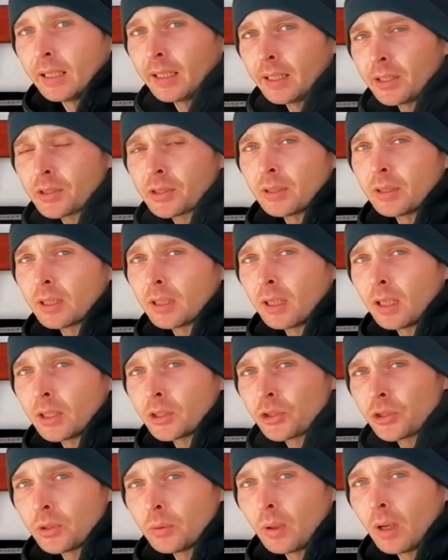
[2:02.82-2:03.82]
it is going to
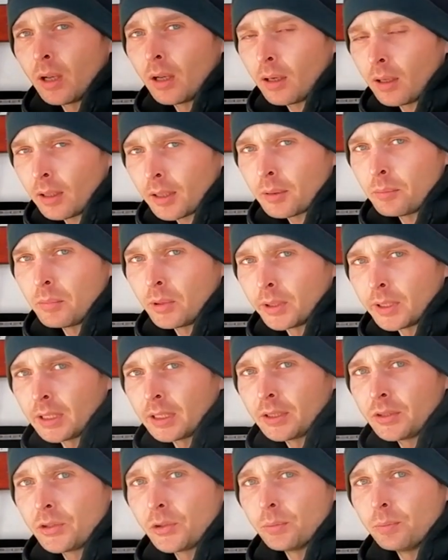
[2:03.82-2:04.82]
cost you a lot of
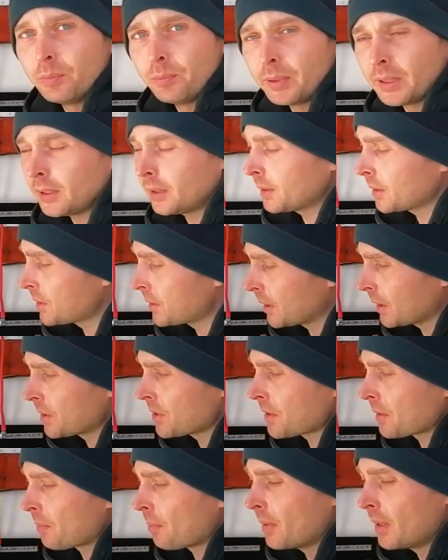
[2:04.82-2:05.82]
money to build a
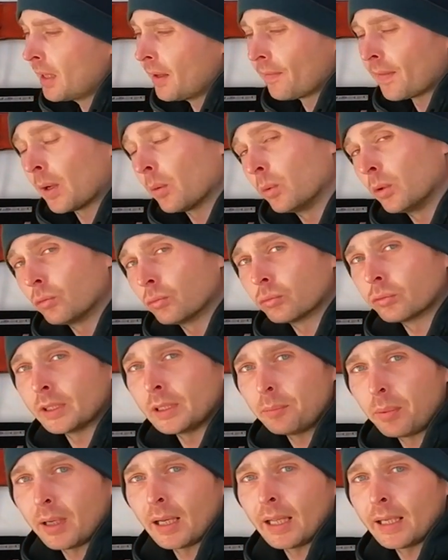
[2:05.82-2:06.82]
system that will
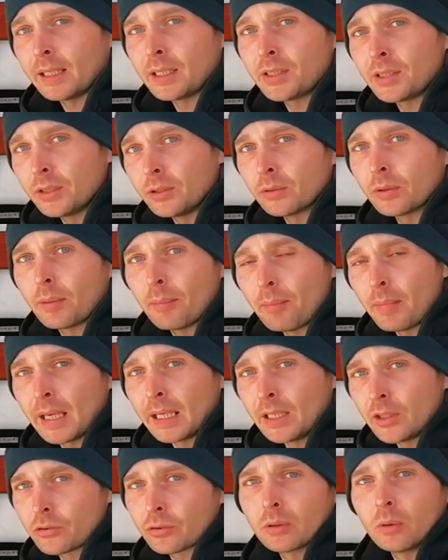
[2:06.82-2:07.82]
replace your
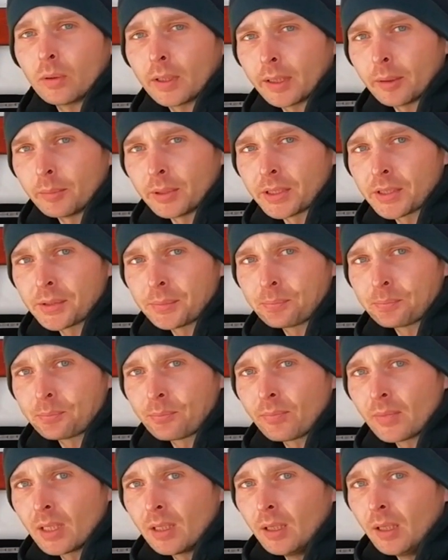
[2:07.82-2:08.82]
mains requirements
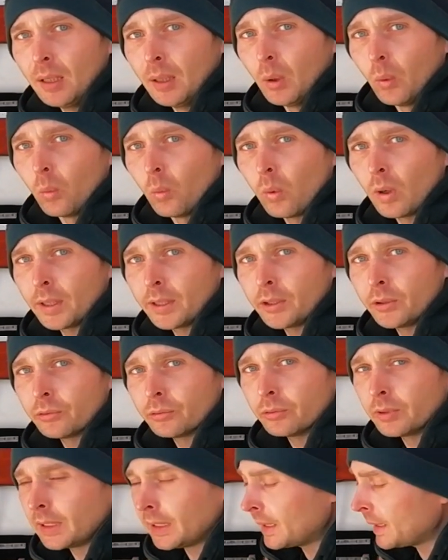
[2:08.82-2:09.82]
what you
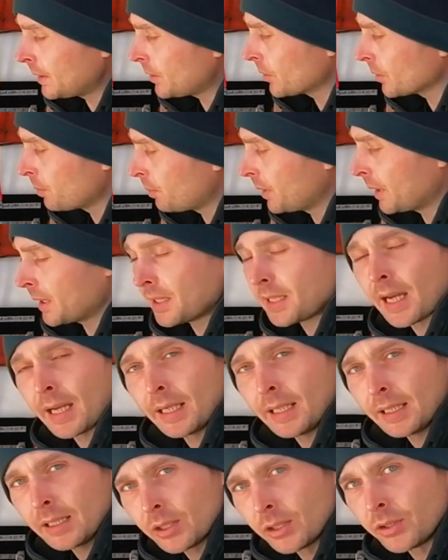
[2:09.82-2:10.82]
really should be
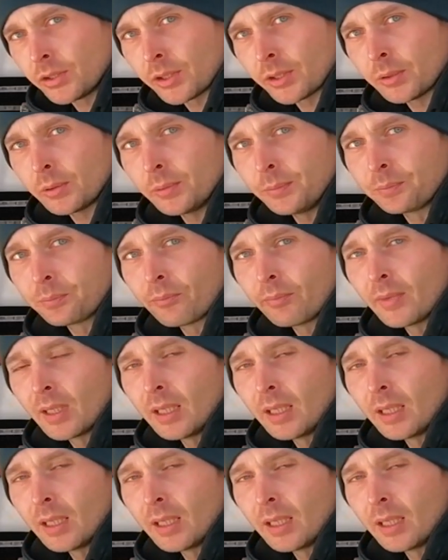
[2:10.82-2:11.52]
intending to do